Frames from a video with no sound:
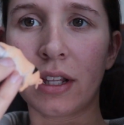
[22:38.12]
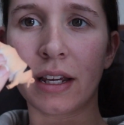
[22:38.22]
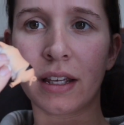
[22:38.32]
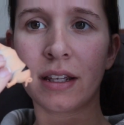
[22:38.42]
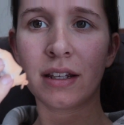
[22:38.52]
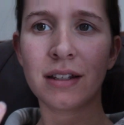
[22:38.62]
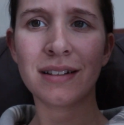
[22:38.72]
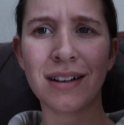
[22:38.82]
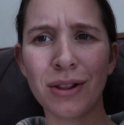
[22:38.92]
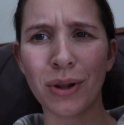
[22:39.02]
like
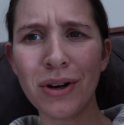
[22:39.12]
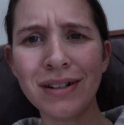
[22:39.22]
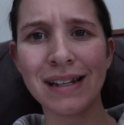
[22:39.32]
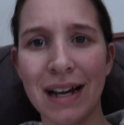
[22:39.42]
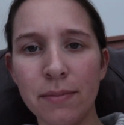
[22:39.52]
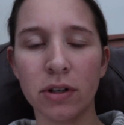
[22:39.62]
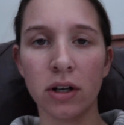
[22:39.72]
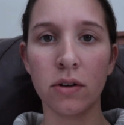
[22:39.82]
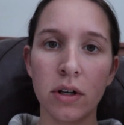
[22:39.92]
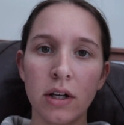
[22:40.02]
a long time
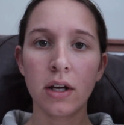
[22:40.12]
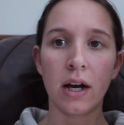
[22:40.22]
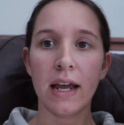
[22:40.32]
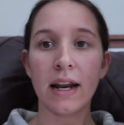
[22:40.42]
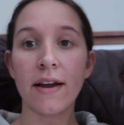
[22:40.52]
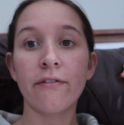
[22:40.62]
ago and I